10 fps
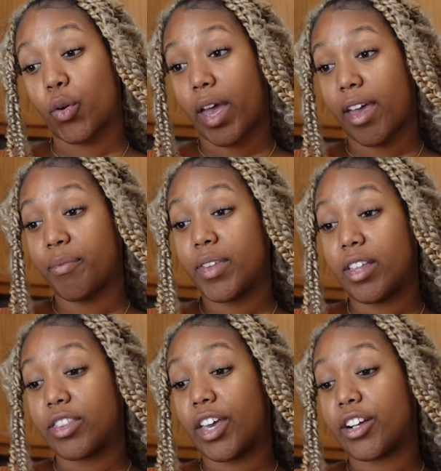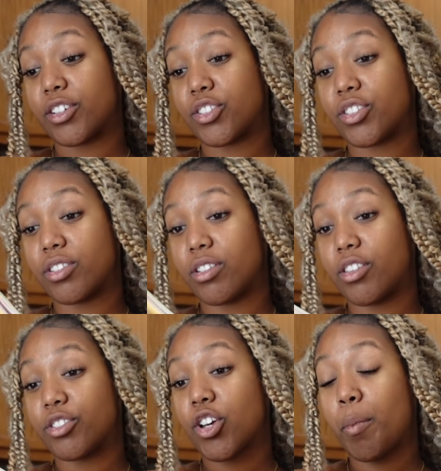okay? There's
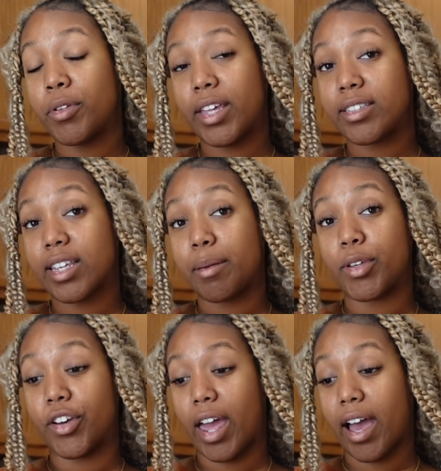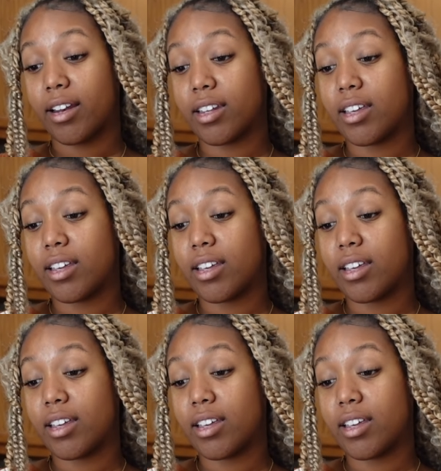a couple things that I'm good at.